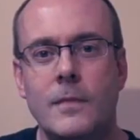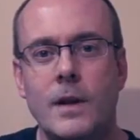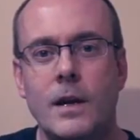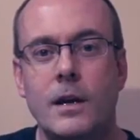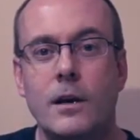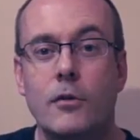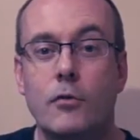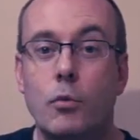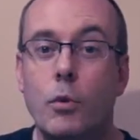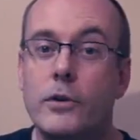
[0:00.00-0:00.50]

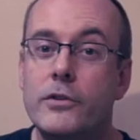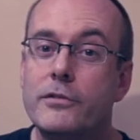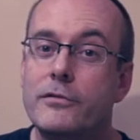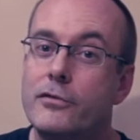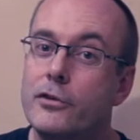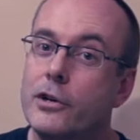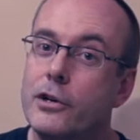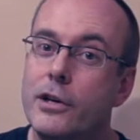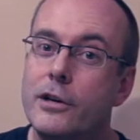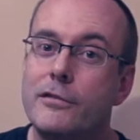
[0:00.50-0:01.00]
If it wasn't
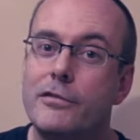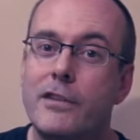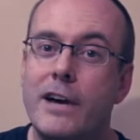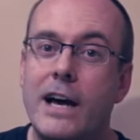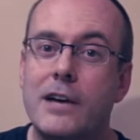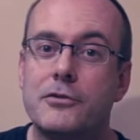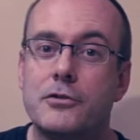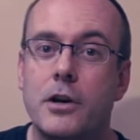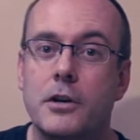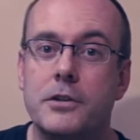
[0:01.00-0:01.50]
for a good
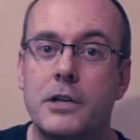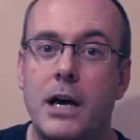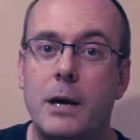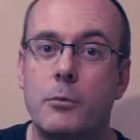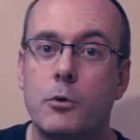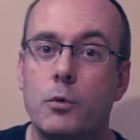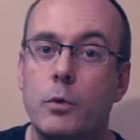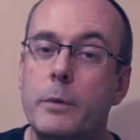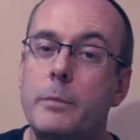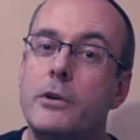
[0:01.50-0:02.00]
fast draw timer,
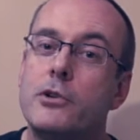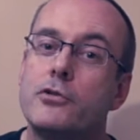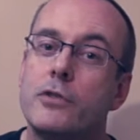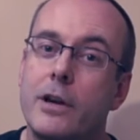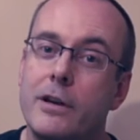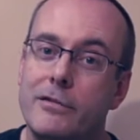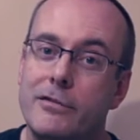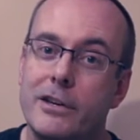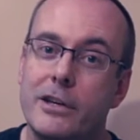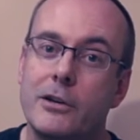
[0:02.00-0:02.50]
we'd be trying
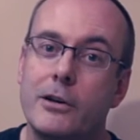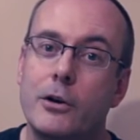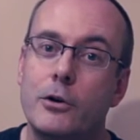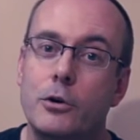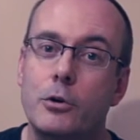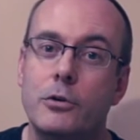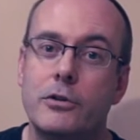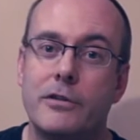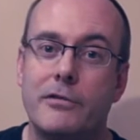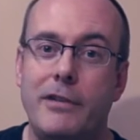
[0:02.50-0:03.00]
to figure out who
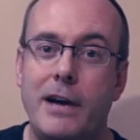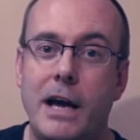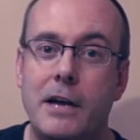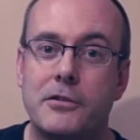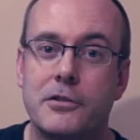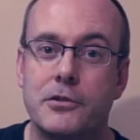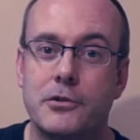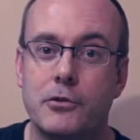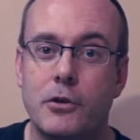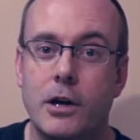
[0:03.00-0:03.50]
was the
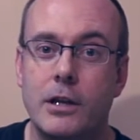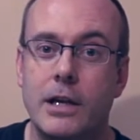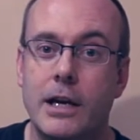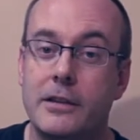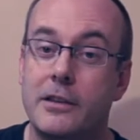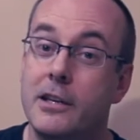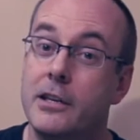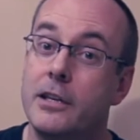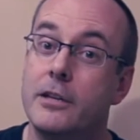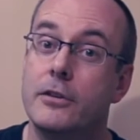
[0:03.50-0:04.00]
fastest draw like
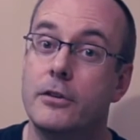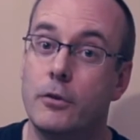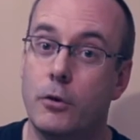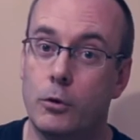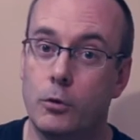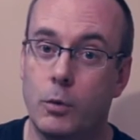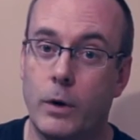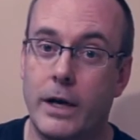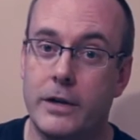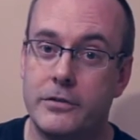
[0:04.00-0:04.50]
they did in the Old
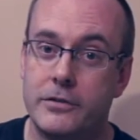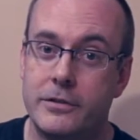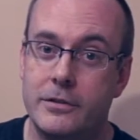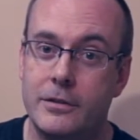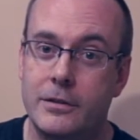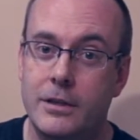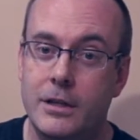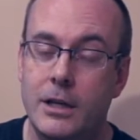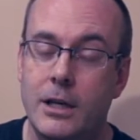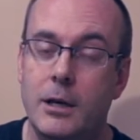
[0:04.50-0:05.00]
West.
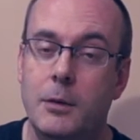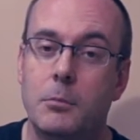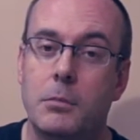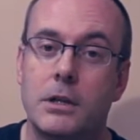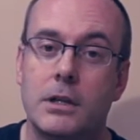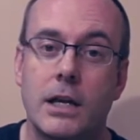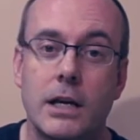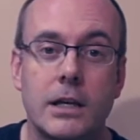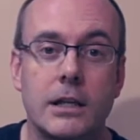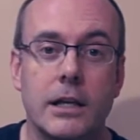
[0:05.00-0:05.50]
But
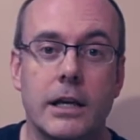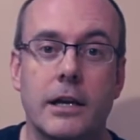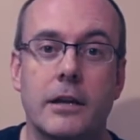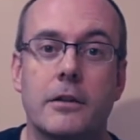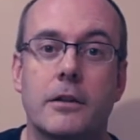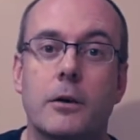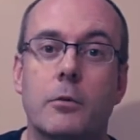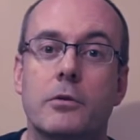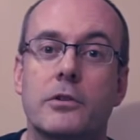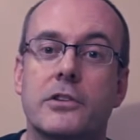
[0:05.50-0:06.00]
luckily,
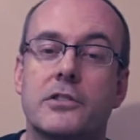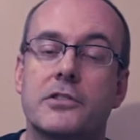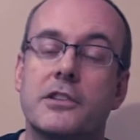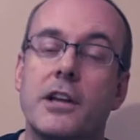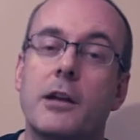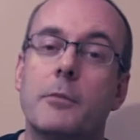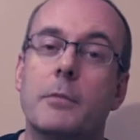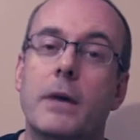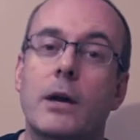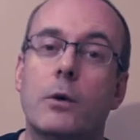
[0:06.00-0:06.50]
there was a
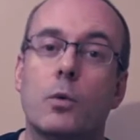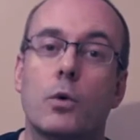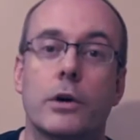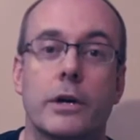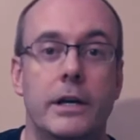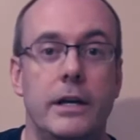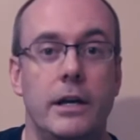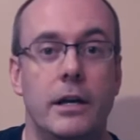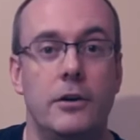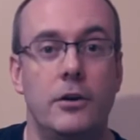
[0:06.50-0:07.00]
stuntman
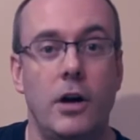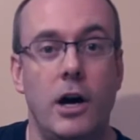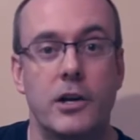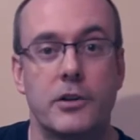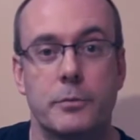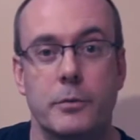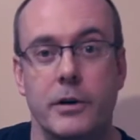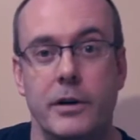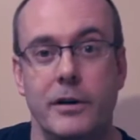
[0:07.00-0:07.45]
working at Knott's Berry